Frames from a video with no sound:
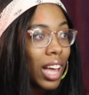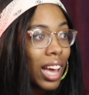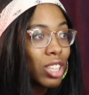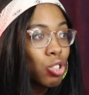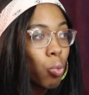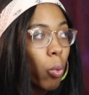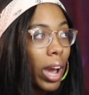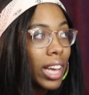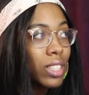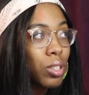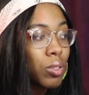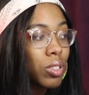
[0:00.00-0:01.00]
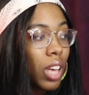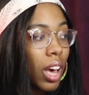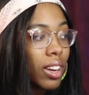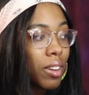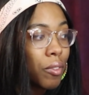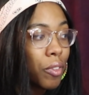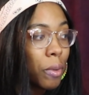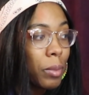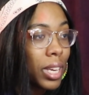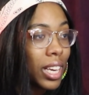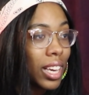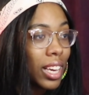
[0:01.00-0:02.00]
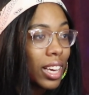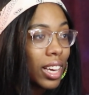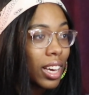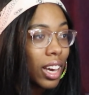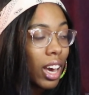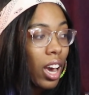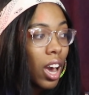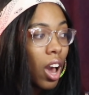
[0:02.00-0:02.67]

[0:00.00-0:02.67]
That is way too sudden for me.